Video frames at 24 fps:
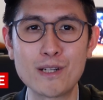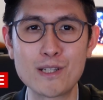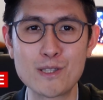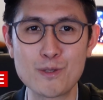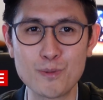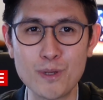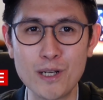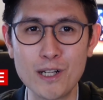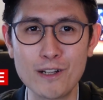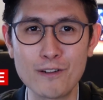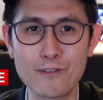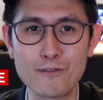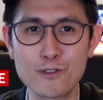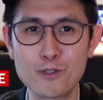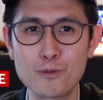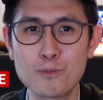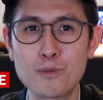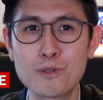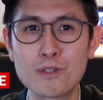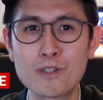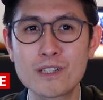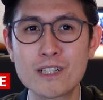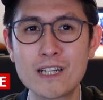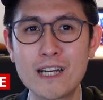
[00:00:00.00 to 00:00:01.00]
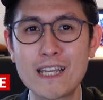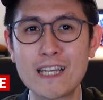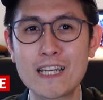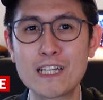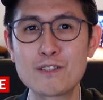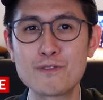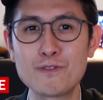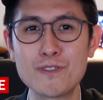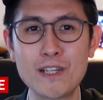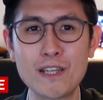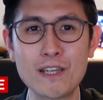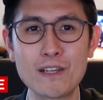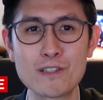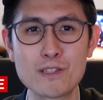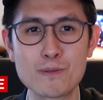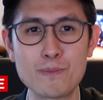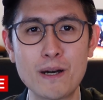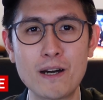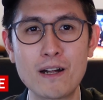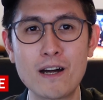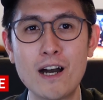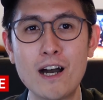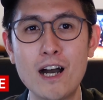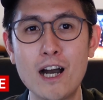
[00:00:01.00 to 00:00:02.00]
as well for more cutting edge videos
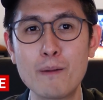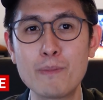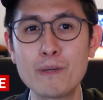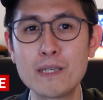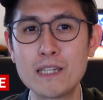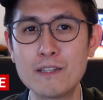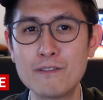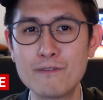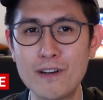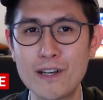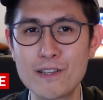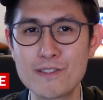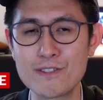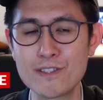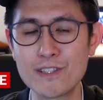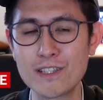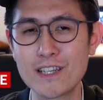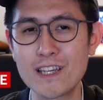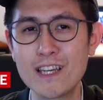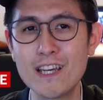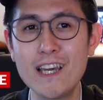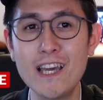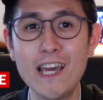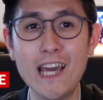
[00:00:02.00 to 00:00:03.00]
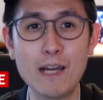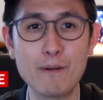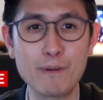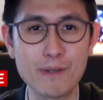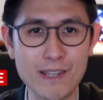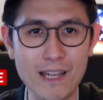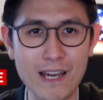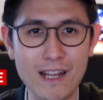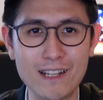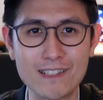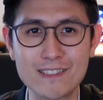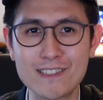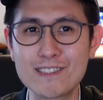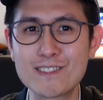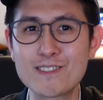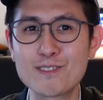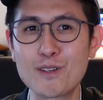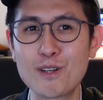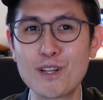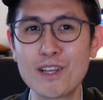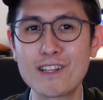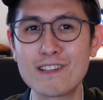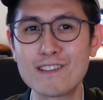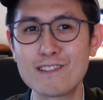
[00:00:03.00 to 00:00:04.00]
about hobby investing. And with that, let's get
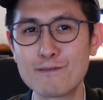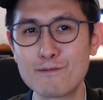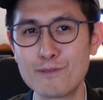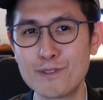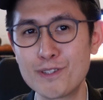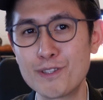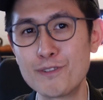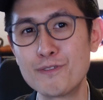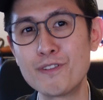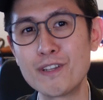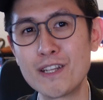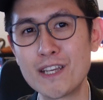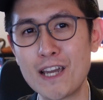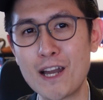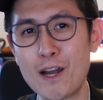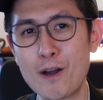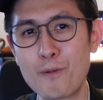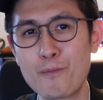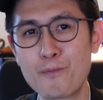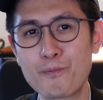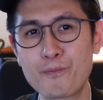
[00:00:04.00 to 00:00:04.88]
started with the video.